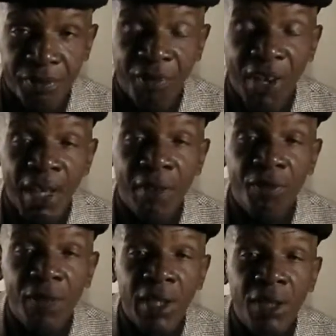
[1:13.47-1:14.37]
filing
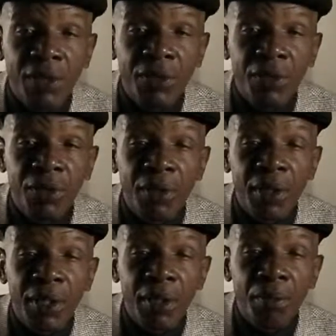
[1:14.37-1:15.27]
fee to
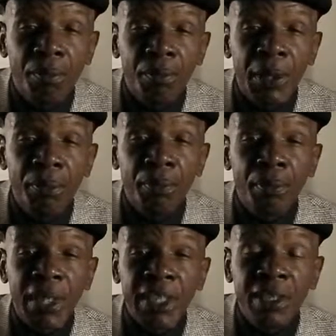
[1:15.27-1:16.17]
be
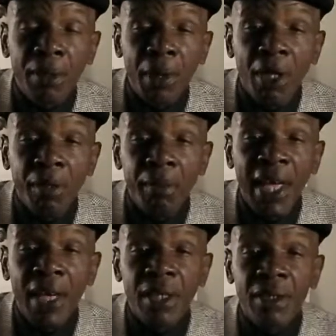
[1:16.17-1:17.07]
placed upon the
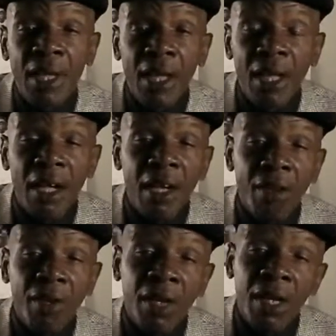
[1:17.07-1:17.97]
ballot.
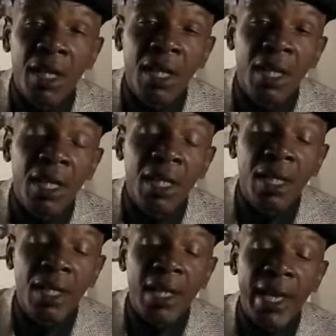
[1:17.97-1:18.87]
However,
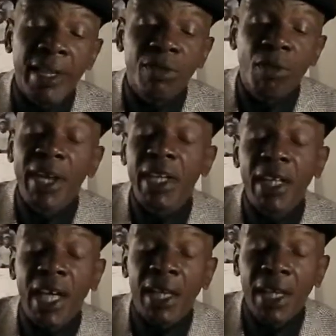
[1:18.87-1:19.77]
as a
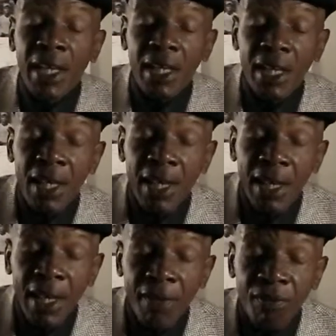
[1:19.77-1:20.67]
write-in candidate,
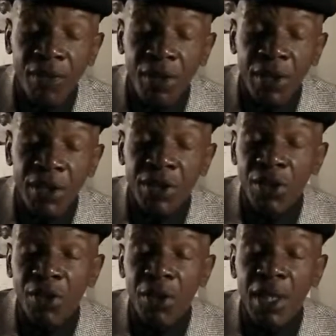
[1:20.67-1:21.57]
I feel as
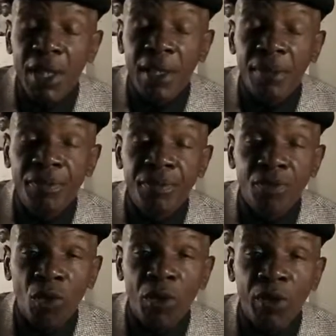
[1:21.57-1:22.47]
though
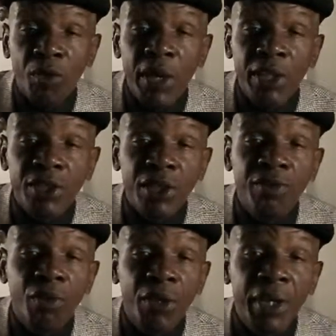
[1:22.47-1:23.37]
with ranked choice
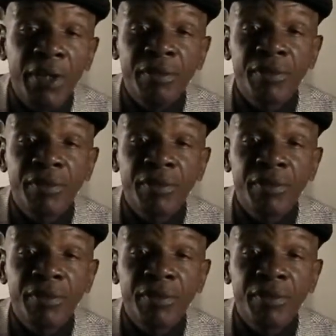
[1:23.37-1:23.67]
voting,